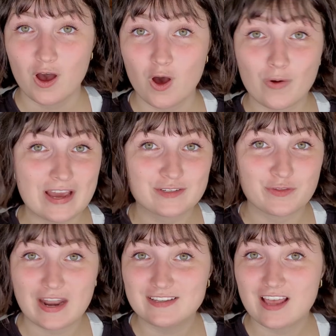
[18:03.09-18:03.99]
Okay, so
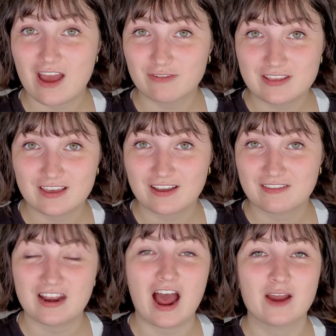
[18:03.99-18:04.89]
that is everything
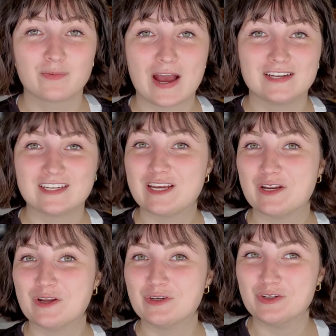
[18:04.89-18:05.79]
that I read in
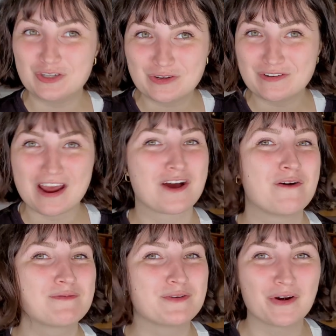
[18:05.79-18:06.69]
June. I
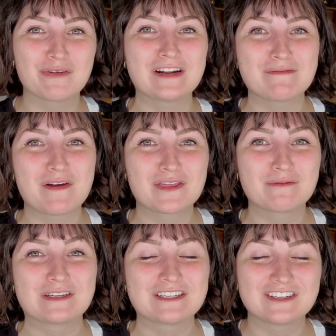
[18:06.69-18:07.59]
hope your reading month
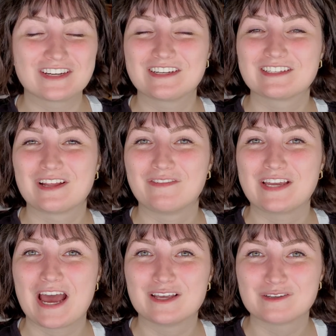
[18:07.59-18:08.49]
was just as lovely
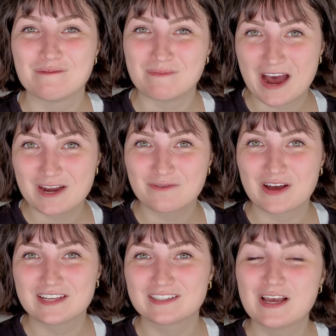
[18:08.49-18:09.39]
as mine
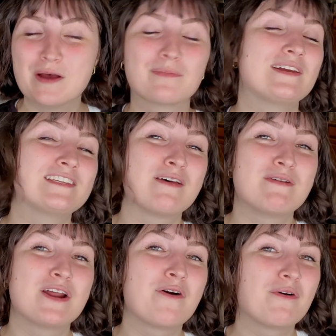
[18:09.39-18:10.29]
was. Please let me
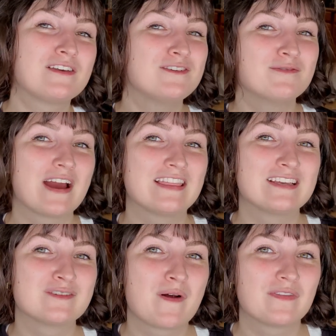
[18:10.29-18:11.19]
know what you read
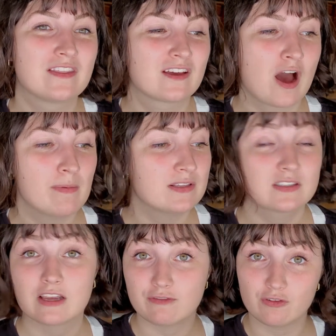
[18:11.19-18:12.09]
this month in the comments.
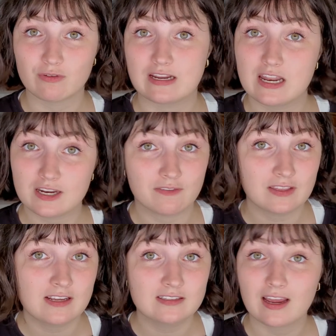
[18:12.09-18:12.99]
If you've read any of
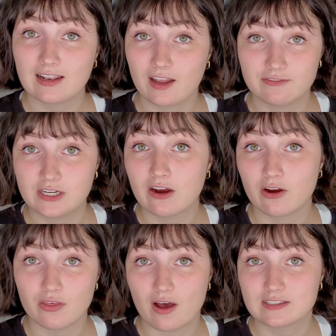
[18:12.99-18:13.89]
these, I'd love to hear your
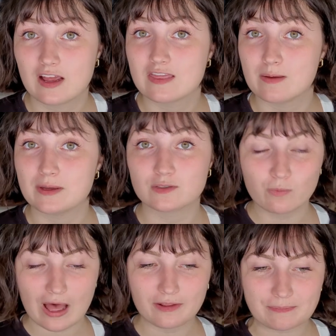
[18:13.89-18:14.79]
thoughts on them as well.